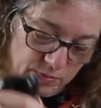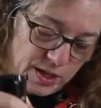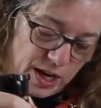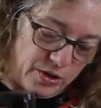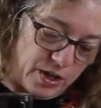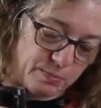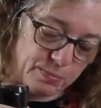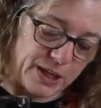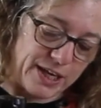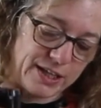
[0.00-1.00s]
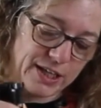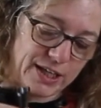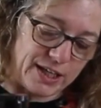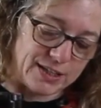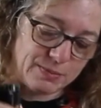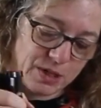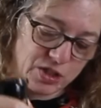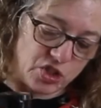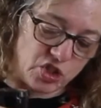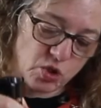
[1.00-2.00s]
Now you can blend it as
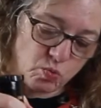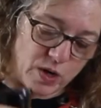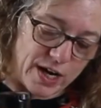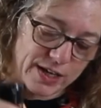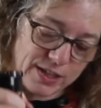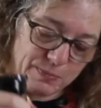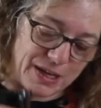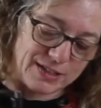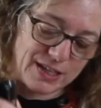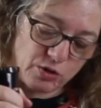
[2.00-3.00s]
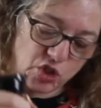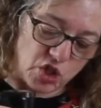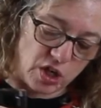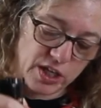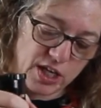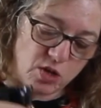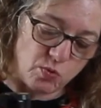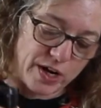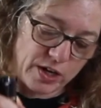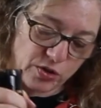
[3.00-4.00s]
much as you want, depends how chunky you
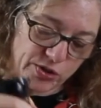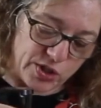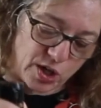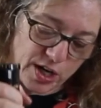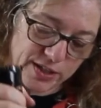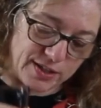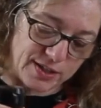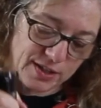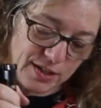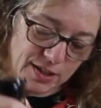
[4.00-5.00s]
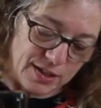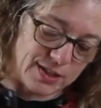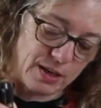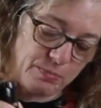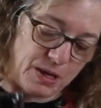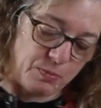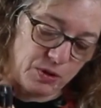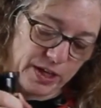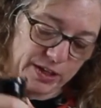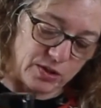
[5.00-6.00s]
want your sauce. Some people
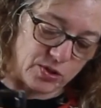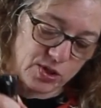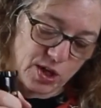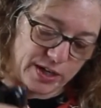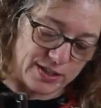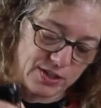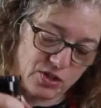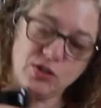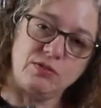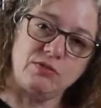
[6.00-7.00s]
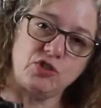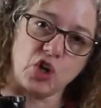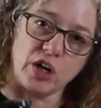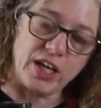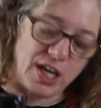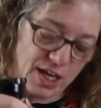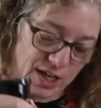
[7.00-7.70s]
like their sauce chunky.